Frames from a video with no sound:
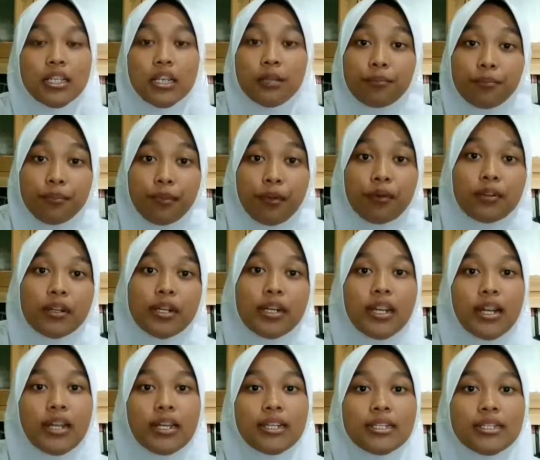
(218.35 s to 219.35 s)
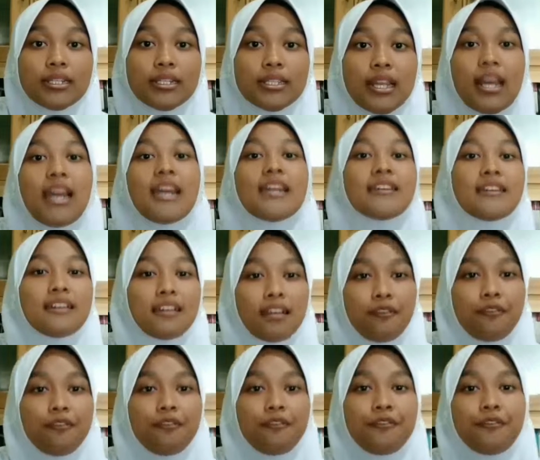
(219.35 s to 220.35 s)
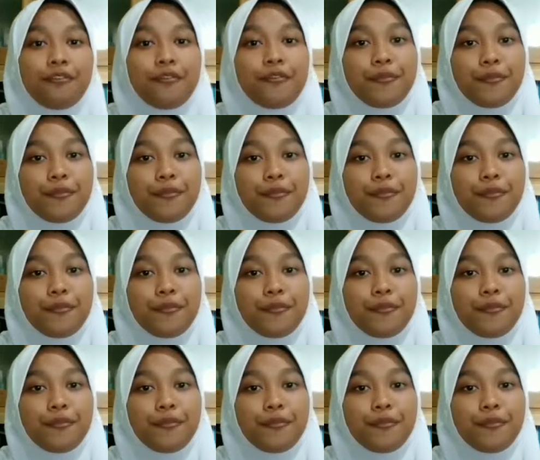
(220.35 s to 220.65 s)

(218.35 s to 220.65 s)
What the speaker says: jet power and aircraft.